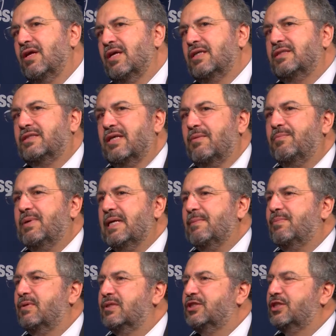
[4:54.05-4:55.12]
Some
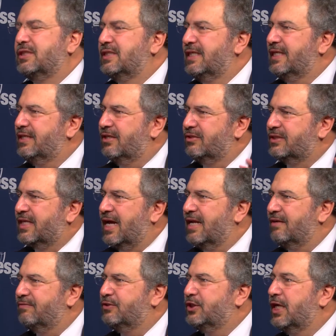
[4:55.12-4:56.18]
people just need those kind
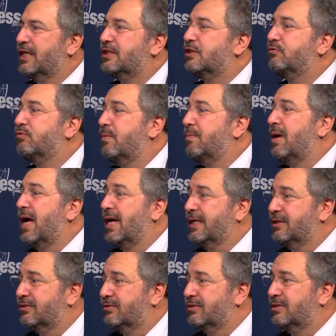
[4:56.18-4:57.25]
of gentle
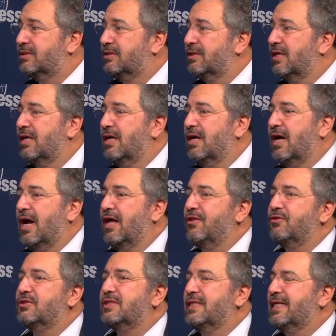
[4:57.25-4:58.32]
reminders
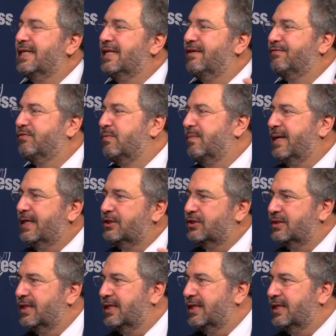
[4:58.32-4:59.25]
Others need information.